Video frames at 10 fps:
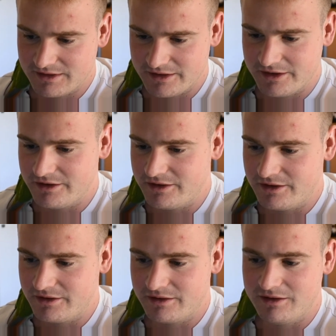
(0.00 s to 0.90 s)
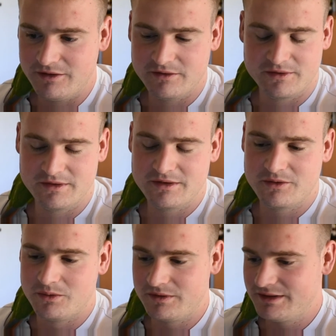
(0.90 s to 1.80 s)

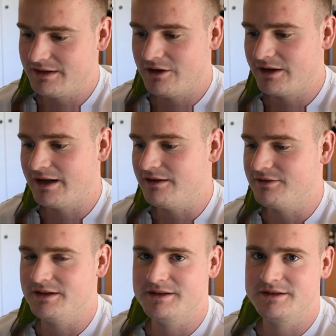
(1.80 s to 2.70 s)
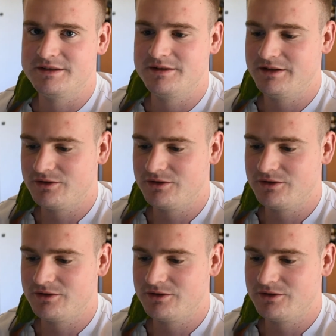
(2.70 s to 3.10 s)
did not have as